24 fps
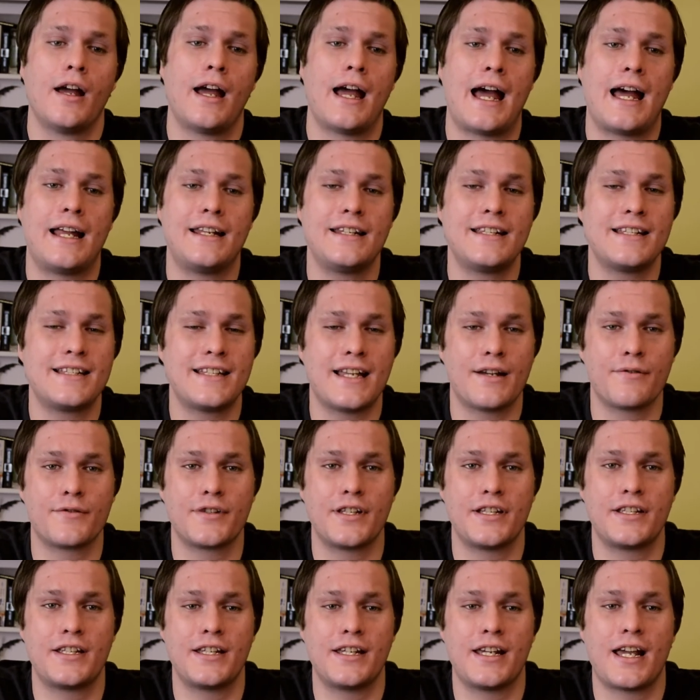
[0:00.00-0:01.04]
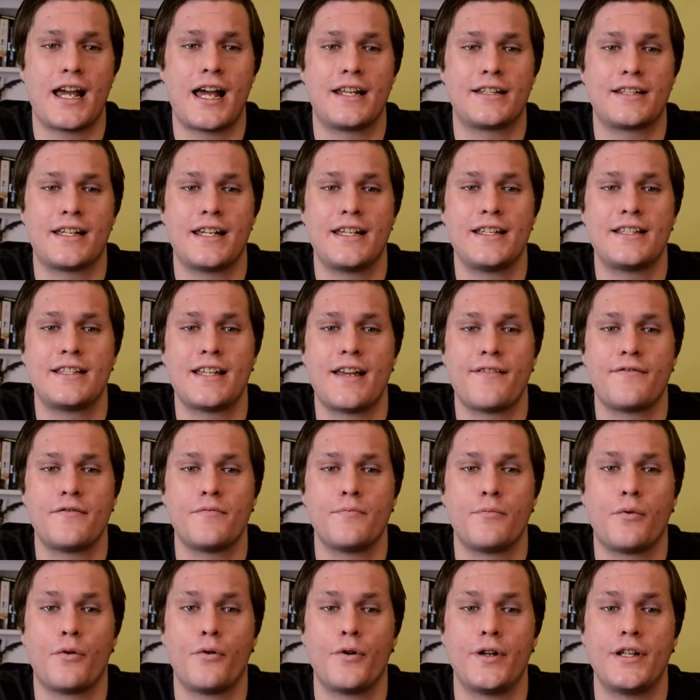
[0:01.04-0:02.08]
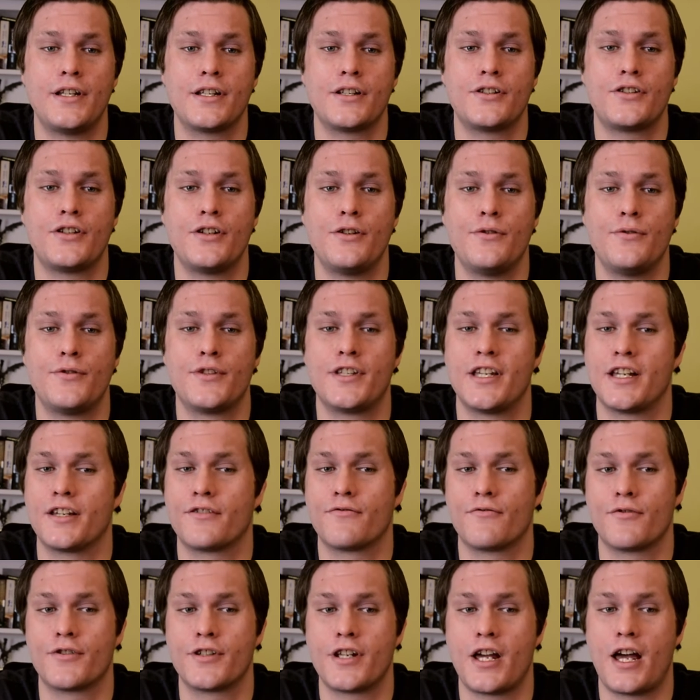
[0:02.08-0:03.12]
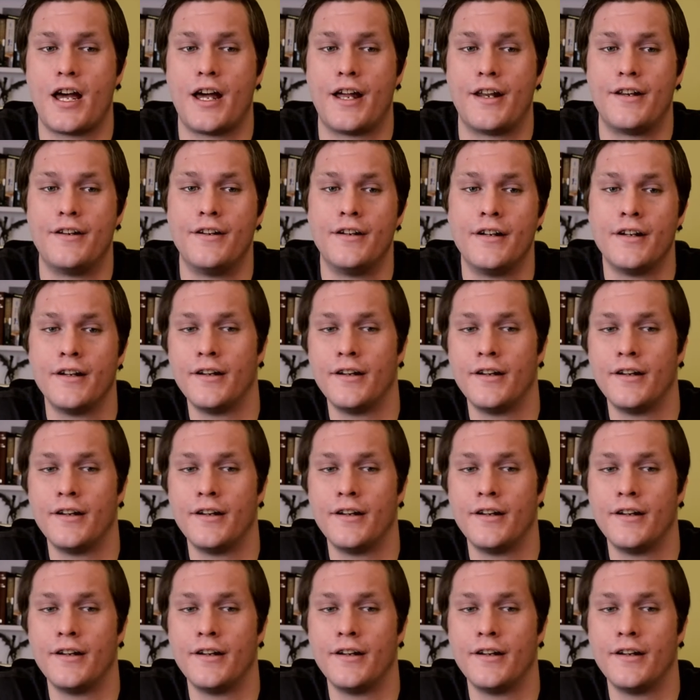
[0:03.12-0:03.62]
and is now sitting at a 7.26 return.